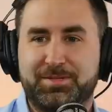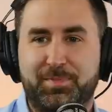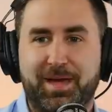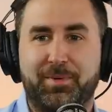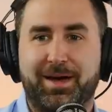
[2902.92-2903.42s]
was
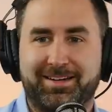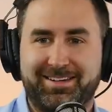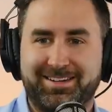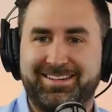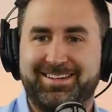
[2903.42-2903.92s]

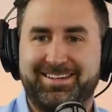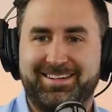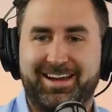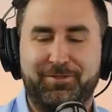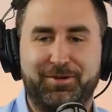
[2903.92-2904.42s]
payback.
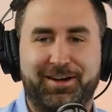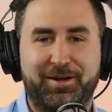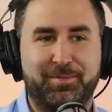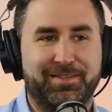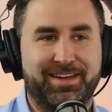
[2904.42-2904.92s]
I
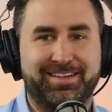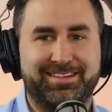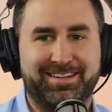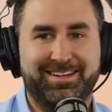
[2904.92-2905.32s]
forgot about that.